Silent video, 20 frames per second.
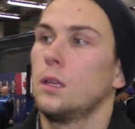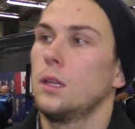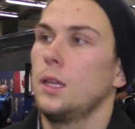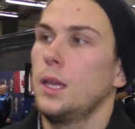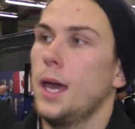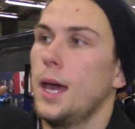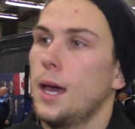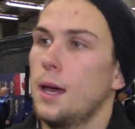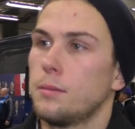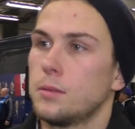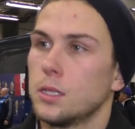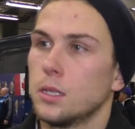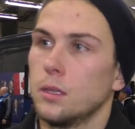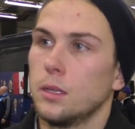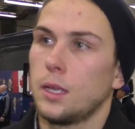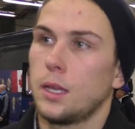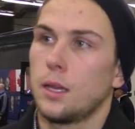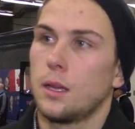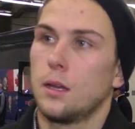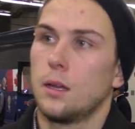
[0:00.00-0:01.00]
Yeah,
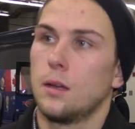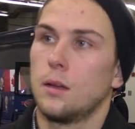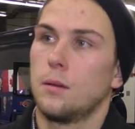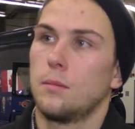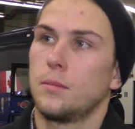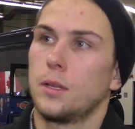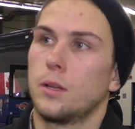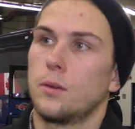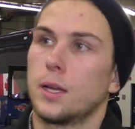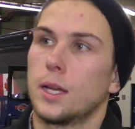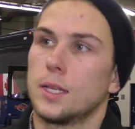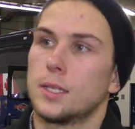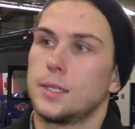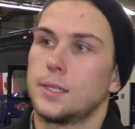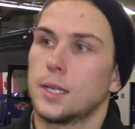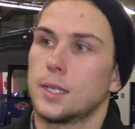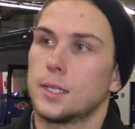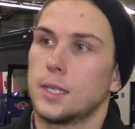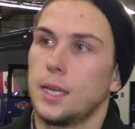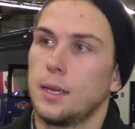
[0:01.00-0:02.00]
absolutely. We got
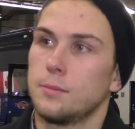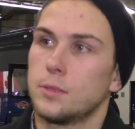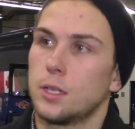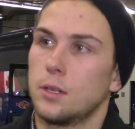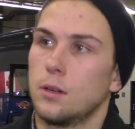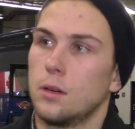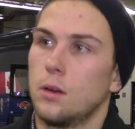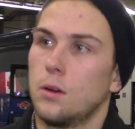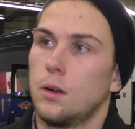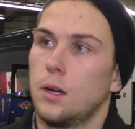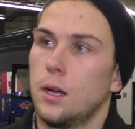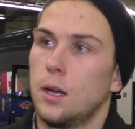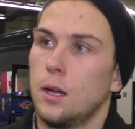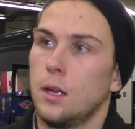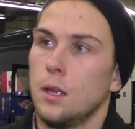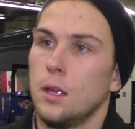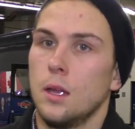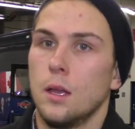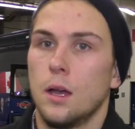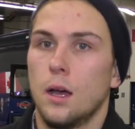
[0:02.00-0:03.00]
6 games in a row
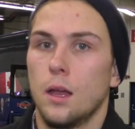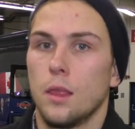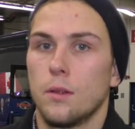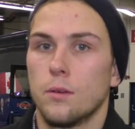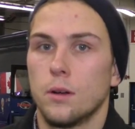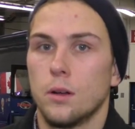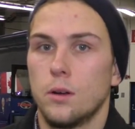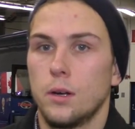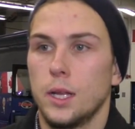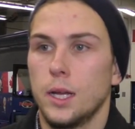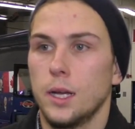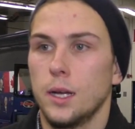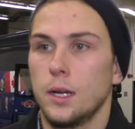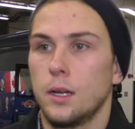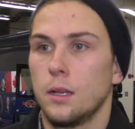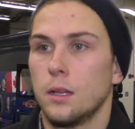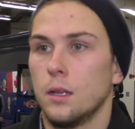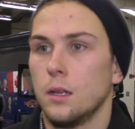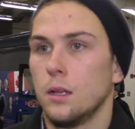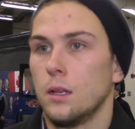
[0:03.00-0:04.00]
on the road here,
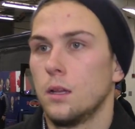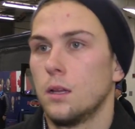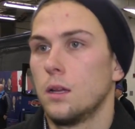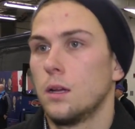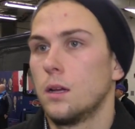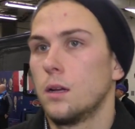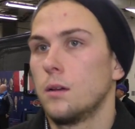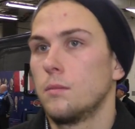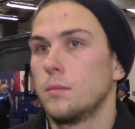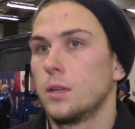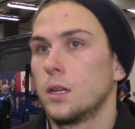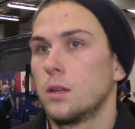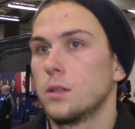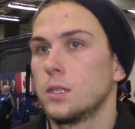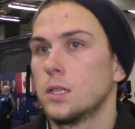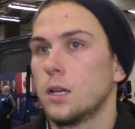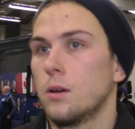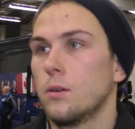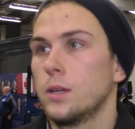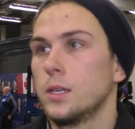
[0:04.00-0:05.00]
and
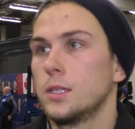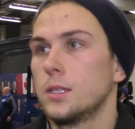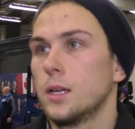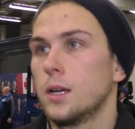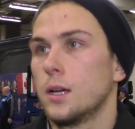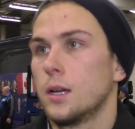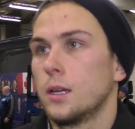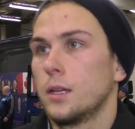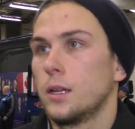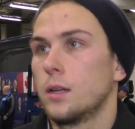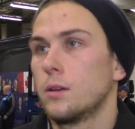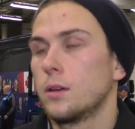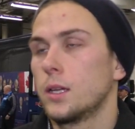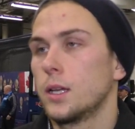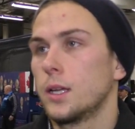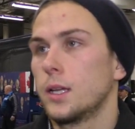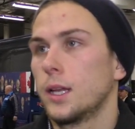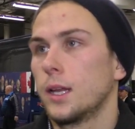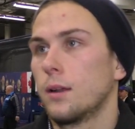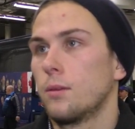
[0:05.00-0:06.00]
it's always
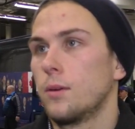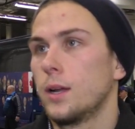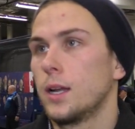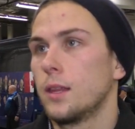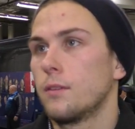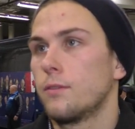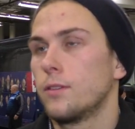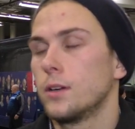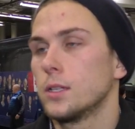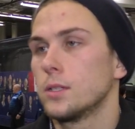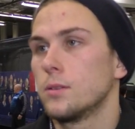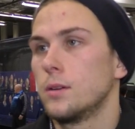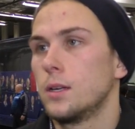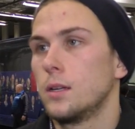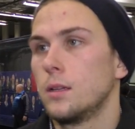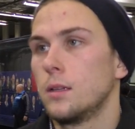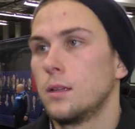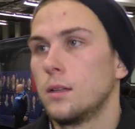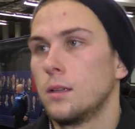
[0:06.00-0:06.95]
good to get a win in the first one.